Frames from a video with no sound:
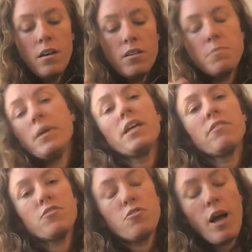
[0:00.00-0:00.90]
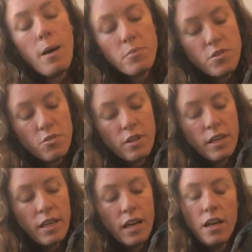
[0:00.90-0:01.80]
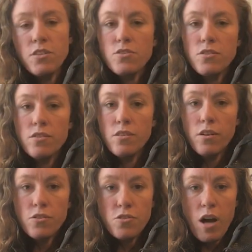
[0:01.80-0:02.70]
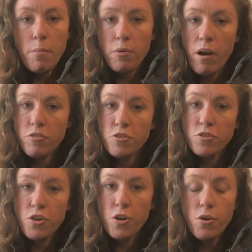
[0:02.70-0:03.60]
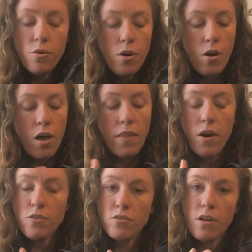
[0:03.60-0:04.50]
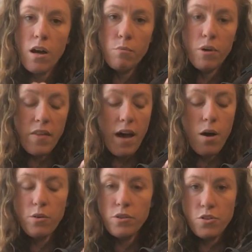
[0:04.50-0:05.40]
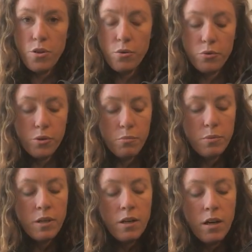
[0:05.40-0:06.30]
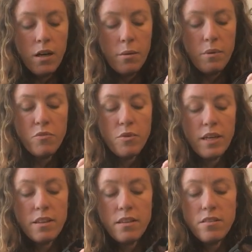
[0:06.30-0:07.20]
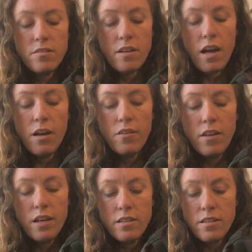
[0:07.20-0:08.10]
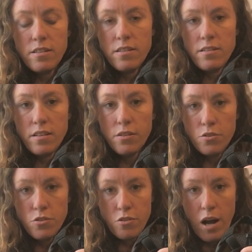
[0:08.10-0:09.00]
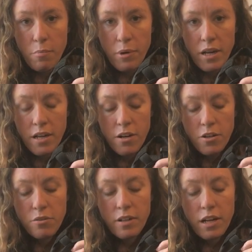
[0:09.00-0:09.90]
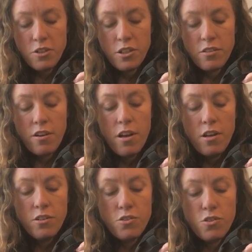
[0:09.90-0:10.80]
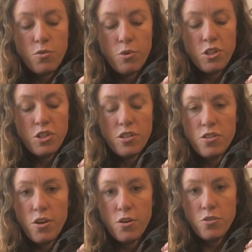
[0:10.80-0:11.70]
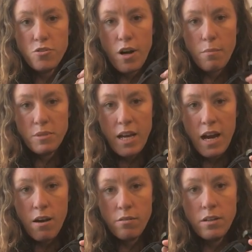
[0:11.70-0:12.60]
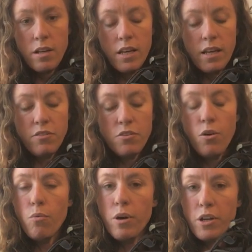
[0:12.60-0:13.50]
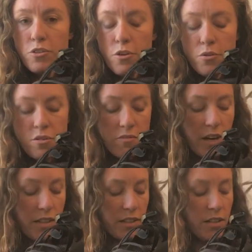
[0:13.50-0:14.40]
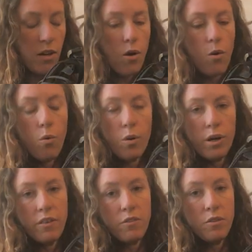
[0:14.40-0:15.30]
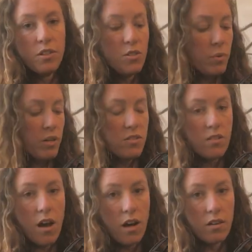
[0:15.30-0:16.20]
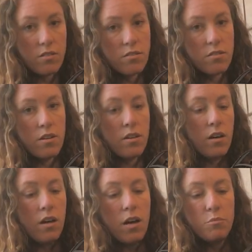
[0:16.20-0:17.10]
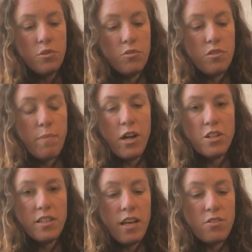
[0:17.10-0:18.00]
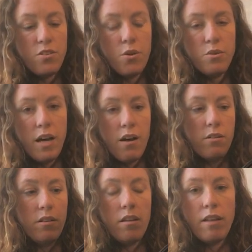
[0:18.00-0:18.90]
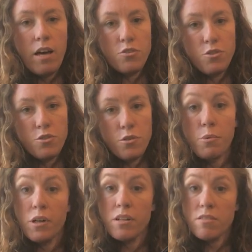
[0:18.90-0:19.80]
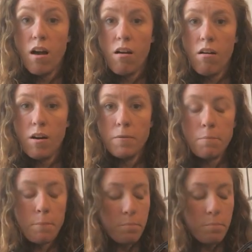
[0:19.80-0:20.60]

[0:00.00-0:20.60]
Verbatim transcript: Speaking of straps, you can get a, a strap around your toe, and they also come without the toe loop. Um, if you get the style that is a single strap right here, you can actually squish the toe strap down if you don't want your toes divided, or if you need to wear socks, um, smashing that toe down allows you to put a sock on